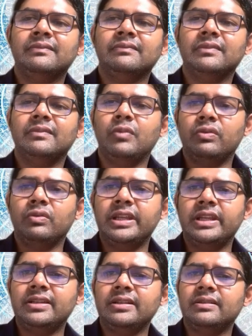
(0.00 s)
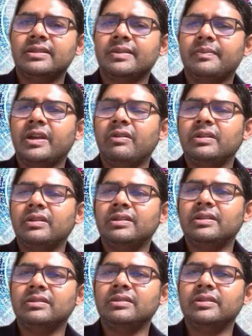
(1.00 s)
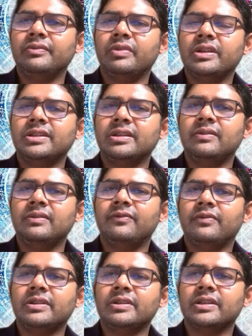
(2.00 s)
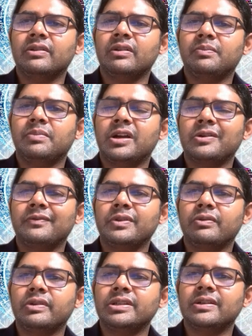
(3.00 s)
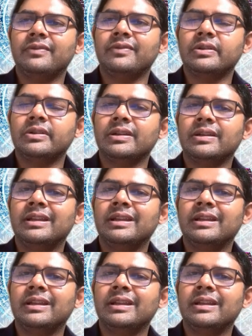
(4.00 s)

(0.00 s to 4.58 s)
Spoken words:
more details about the original version or part of the original version.